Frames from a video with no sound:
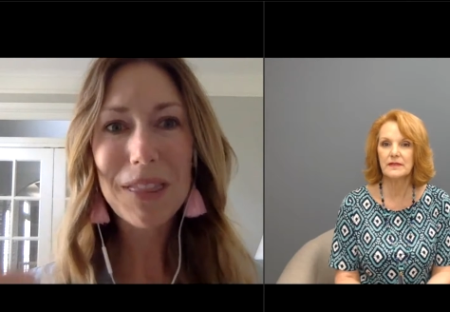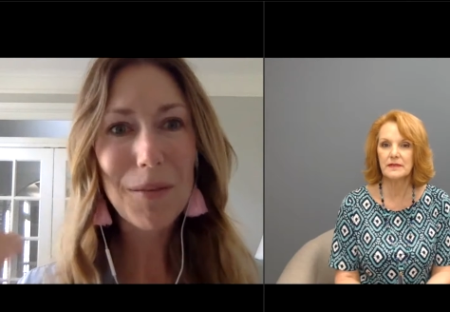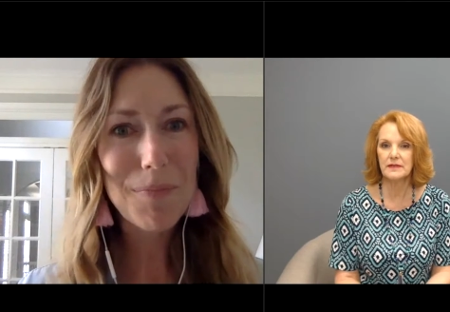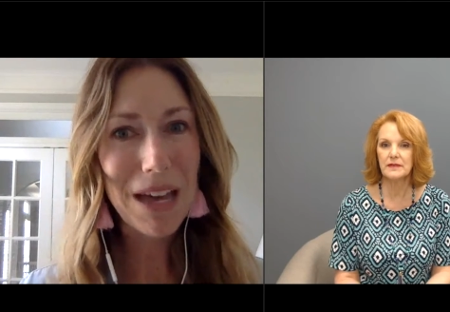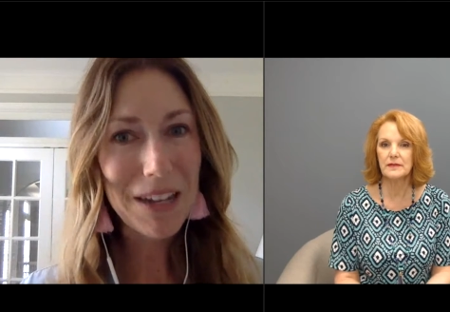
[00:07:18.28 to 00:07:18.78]
Speaker 1: but
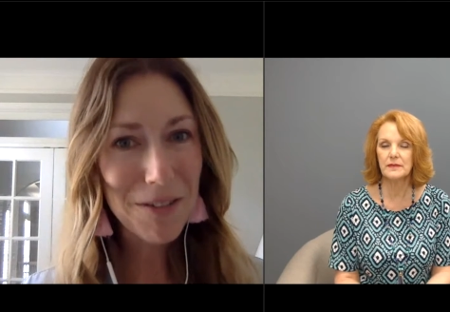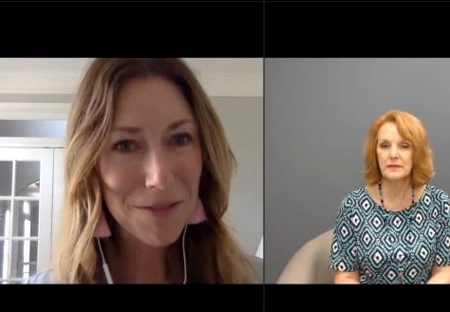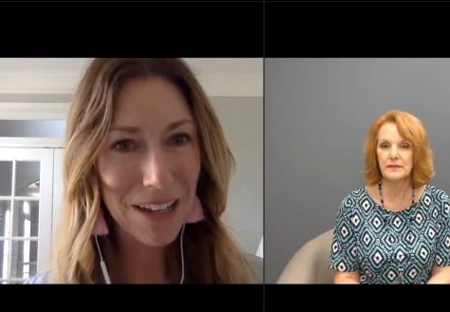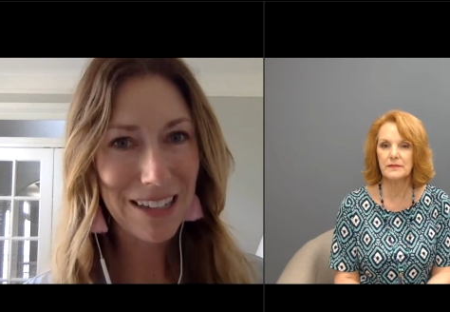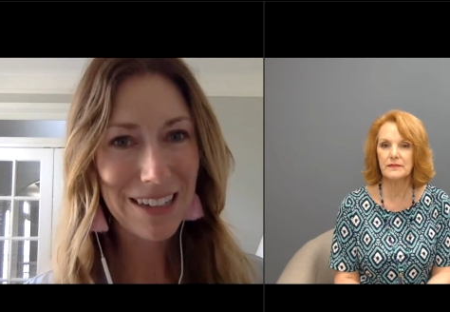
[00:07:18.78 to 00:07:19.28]
the
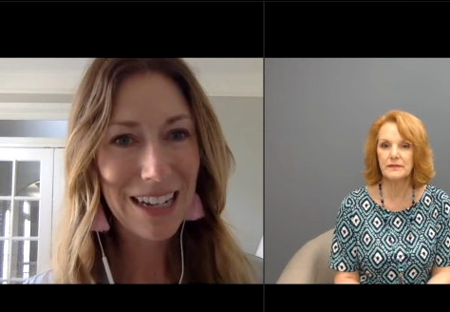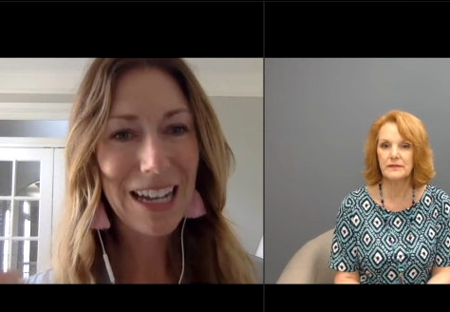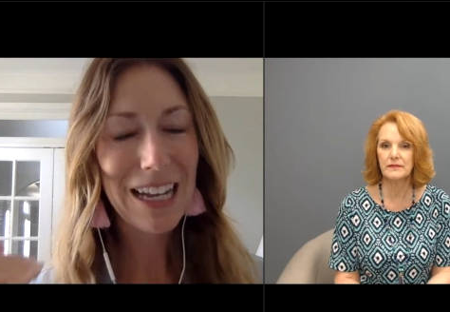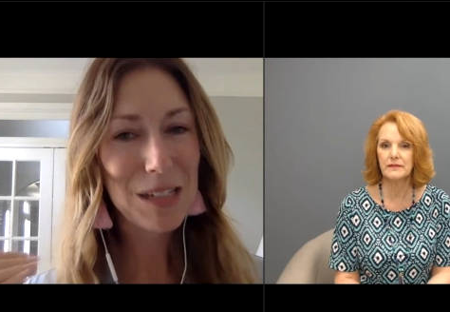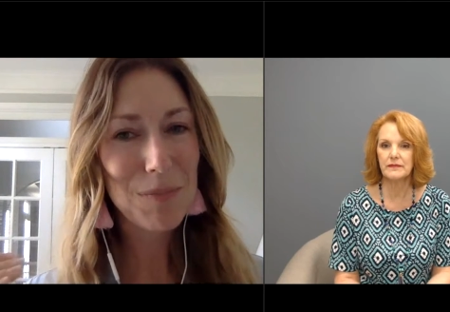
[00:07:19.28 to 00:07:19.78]
benefit
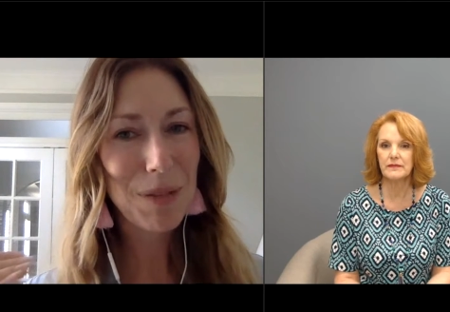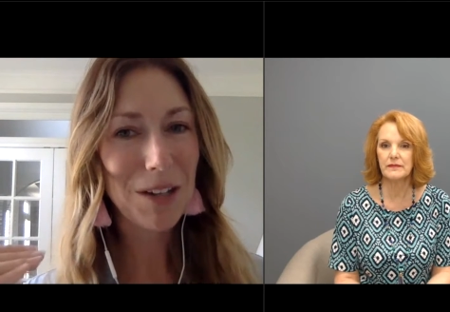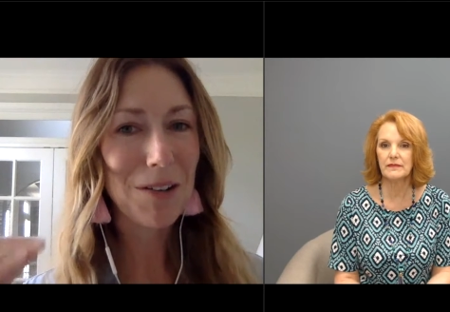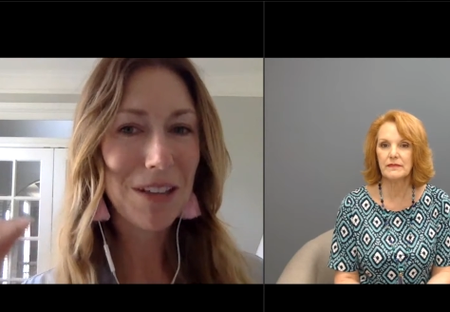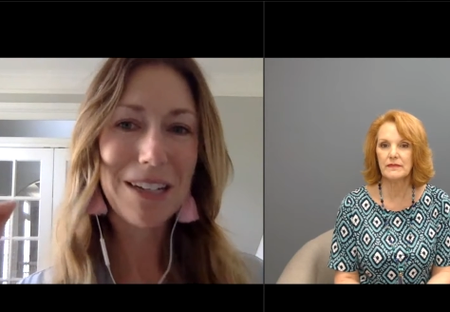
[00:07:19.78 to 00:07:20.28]
is bigger